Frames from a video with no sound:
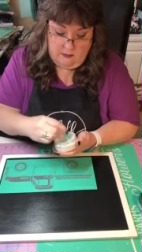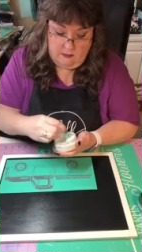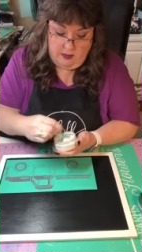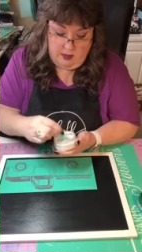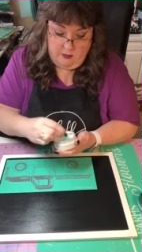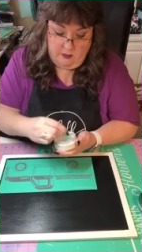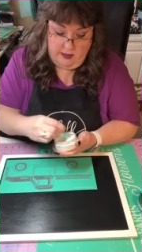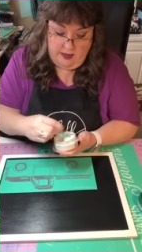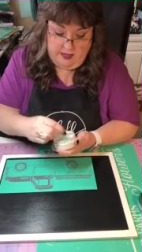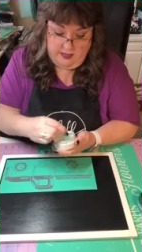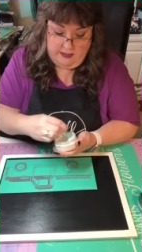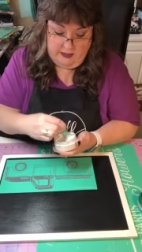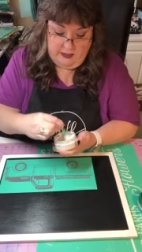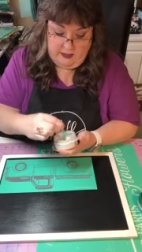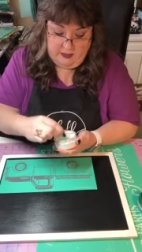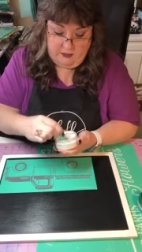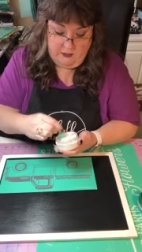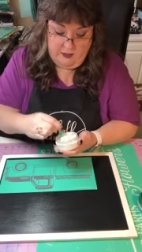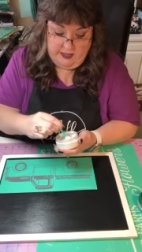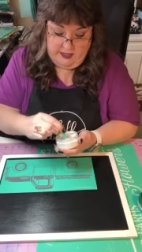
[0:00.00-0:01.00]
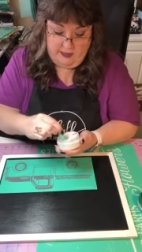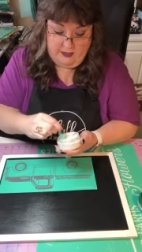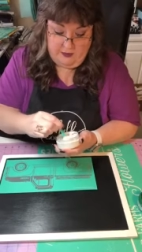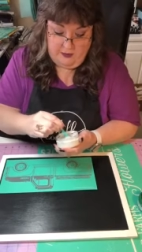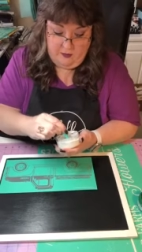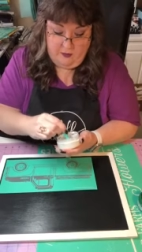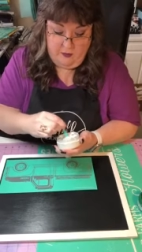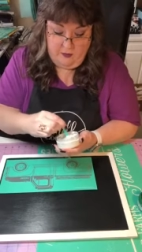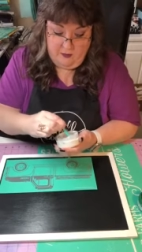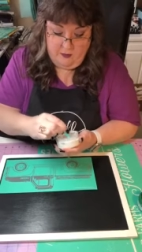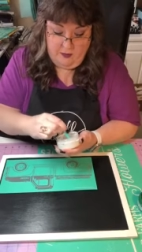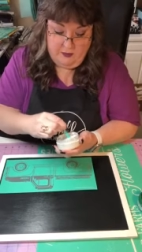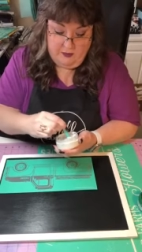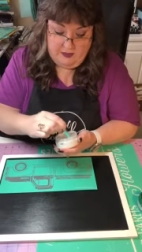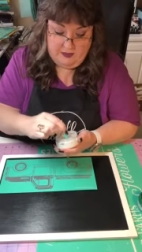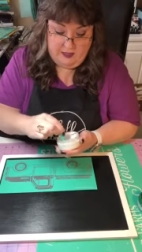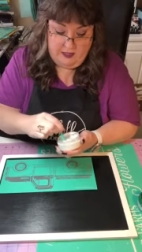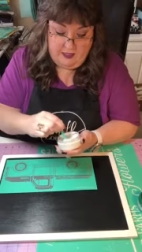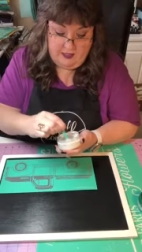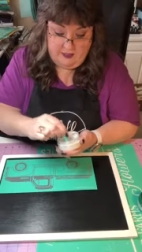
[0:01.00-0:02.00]
My white, this white is
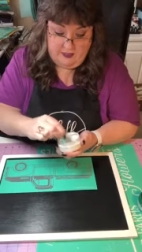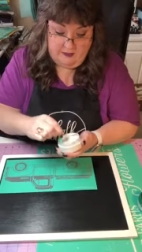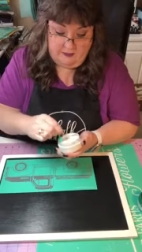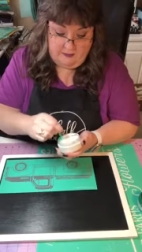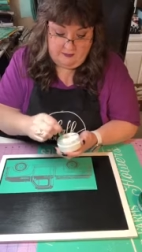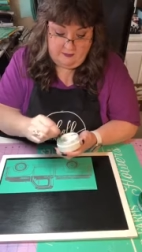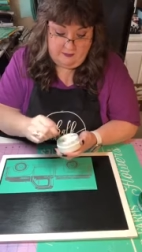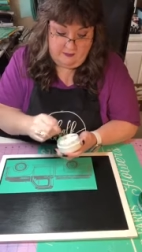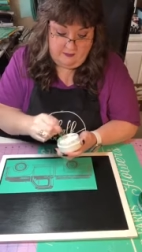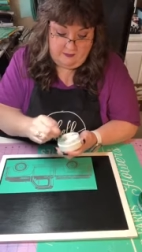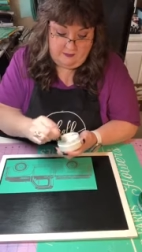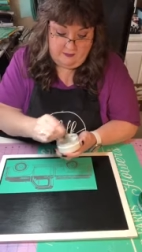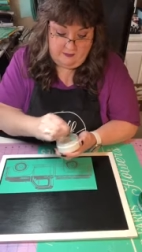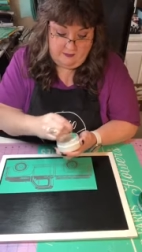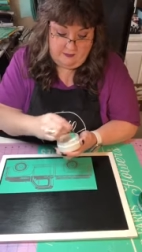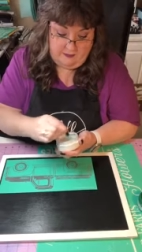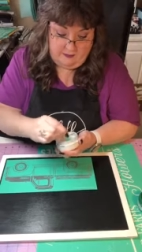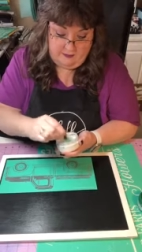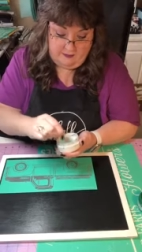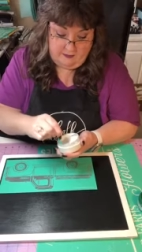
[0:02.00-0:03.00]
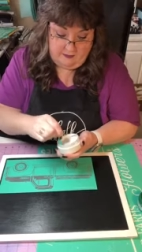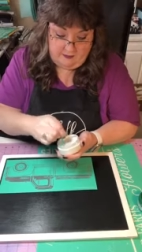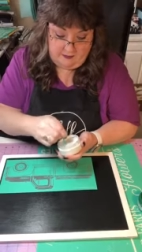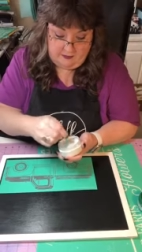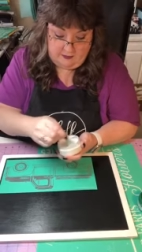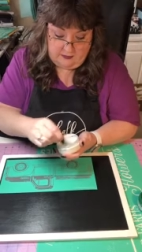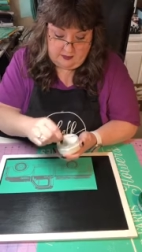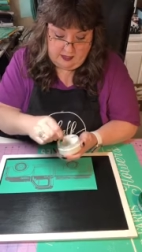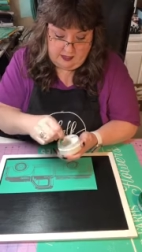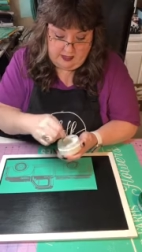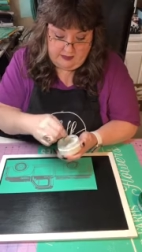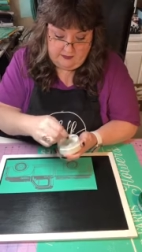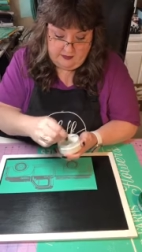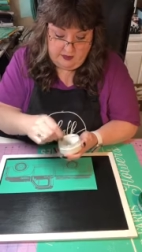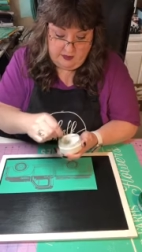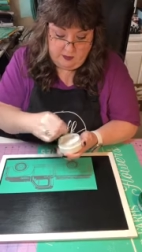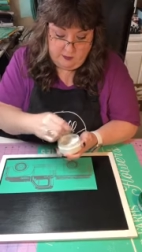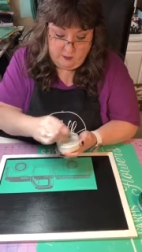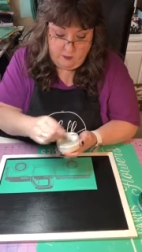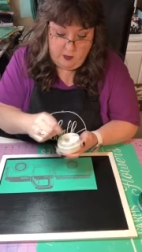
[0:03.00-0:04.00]
almost done. I have
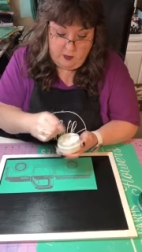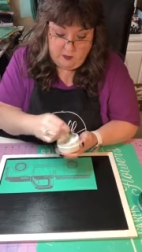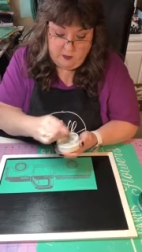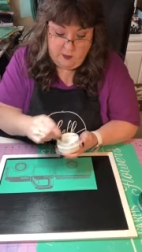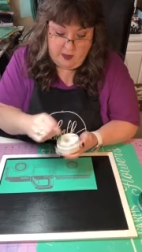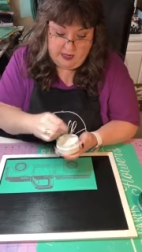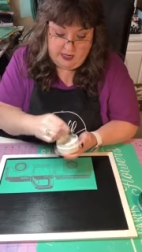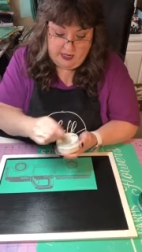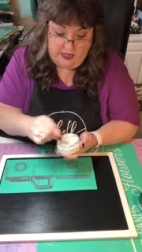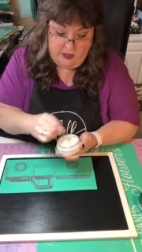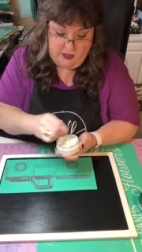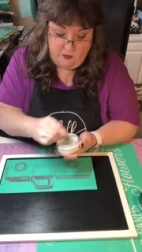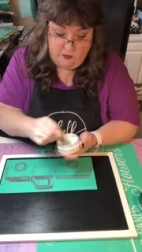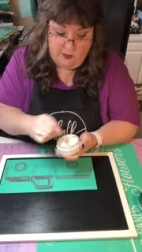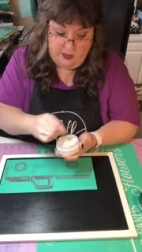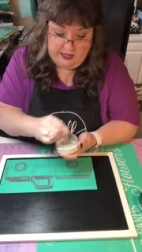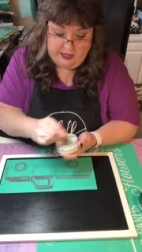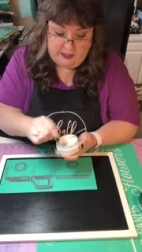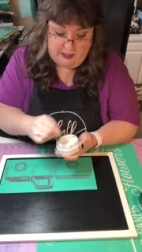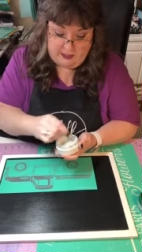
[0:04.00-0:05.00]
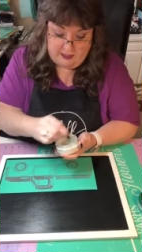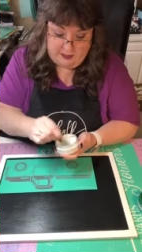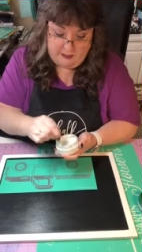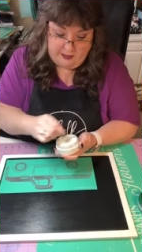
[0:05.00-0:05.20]
another one waiting in the wings,